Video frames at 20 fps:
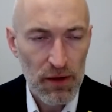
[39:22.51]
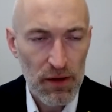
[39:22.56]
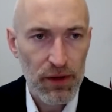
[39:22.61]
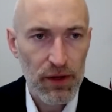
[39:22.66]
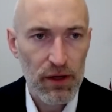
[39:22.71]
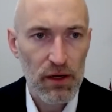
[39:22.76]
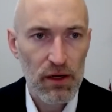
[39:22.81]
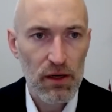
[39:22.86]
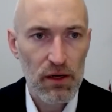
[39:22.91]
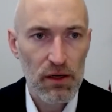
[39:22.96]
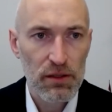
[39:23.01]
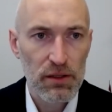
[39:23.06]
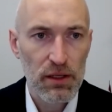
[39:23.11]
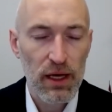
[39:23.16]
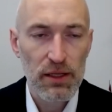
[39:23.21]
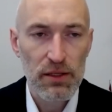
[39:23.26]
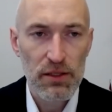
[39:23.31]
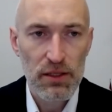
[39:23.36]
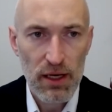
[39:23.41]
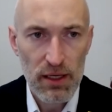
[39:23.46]

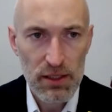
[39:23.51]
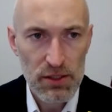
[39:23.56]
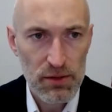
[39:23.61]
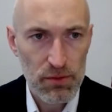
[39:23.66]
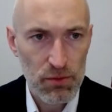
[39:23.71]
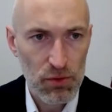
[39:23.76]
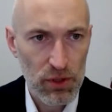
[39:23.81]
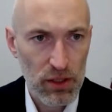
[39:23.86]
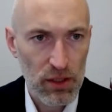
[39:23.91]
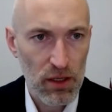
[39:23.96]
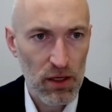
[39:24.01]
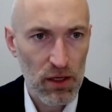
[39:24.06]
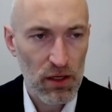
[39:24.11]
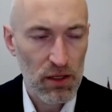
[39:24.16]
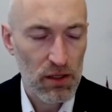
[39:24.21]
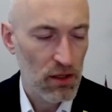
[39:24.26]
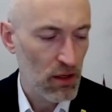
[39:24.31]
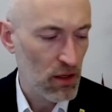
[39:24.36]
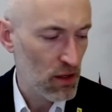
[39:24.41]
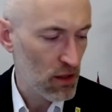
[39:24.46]
And yes, we
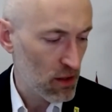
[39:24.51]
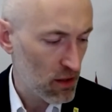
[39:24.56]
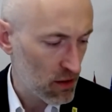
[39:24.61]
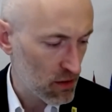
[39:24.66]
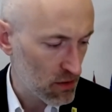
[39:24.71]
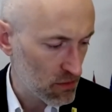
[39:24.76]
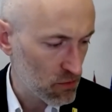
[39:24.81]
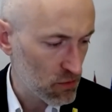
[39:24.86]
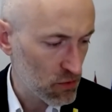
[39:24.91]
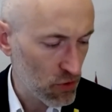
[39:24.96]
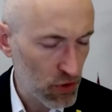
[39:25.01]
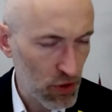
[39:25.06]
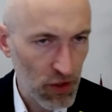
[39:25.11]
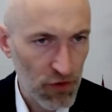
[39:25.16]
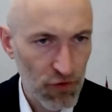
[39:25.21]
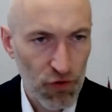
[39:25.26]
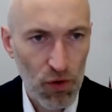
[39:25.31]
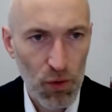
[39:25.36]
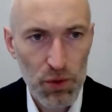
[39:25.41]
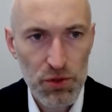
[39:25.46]
are looking
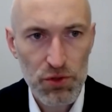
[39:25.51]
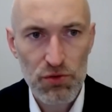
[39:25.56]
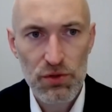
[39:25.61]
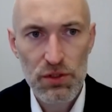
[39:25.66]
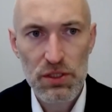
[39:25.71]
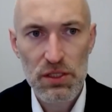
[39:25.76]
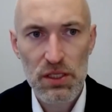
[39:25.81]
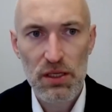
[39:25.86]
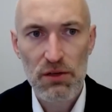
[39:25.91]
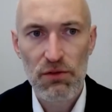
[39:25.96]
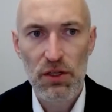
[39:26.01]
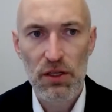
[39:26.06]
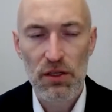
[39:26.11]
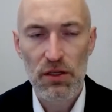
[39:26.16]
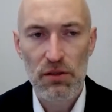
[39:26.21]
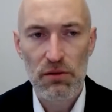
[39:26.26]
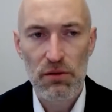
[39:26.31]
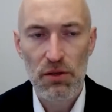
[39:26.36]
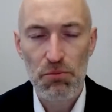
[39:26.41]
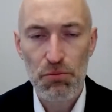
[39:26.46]
forward to
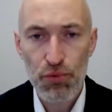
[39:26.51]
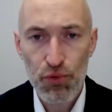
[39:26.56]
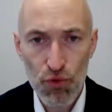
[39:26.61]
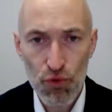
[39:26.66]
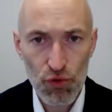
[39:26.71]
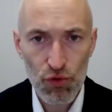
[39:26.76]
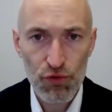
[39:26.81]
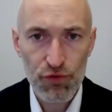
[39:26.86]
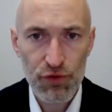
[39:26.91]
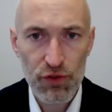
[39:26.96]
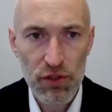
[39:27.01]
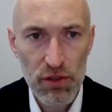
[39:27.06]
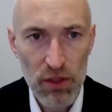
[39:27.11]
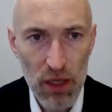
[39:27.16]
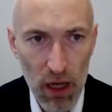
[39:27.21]
receiving improved,